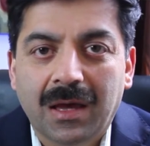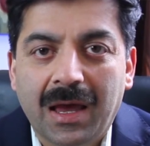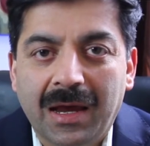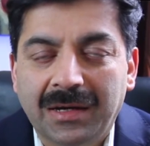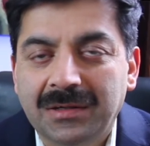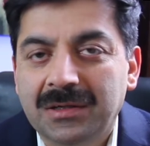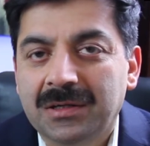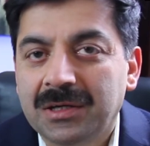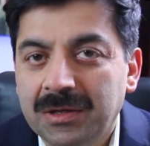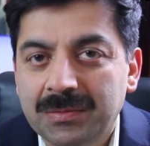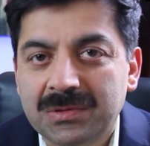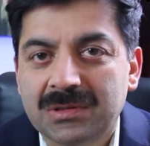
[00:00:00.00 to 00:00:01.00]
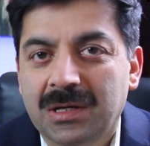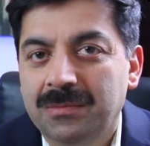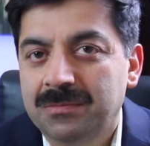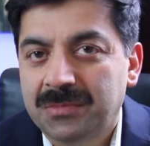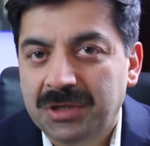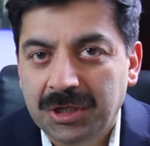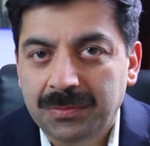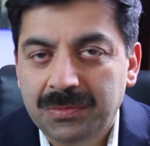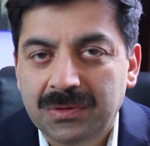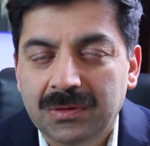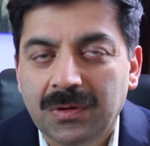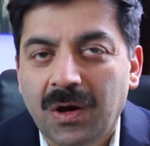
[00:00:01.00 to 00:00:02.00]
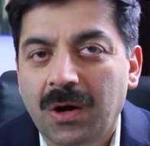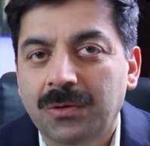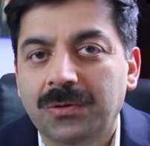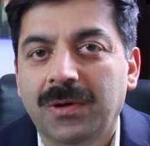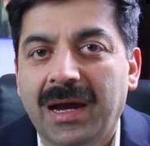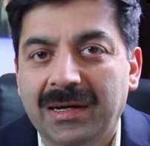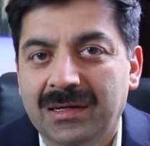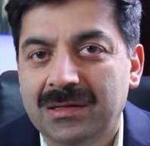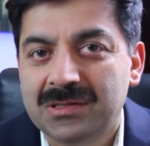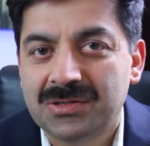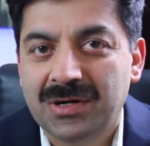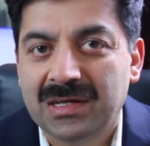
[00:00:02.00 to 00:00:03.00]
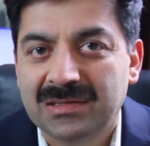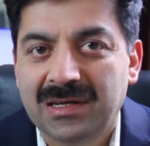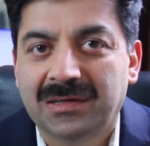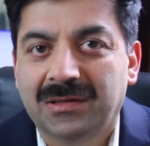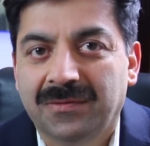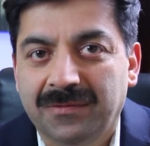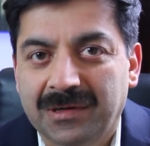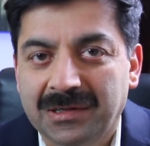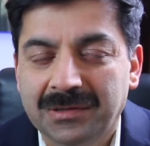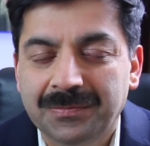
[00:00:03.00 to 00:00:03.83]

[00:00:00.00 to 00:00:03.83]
and gives some tips how to handle stress at the work.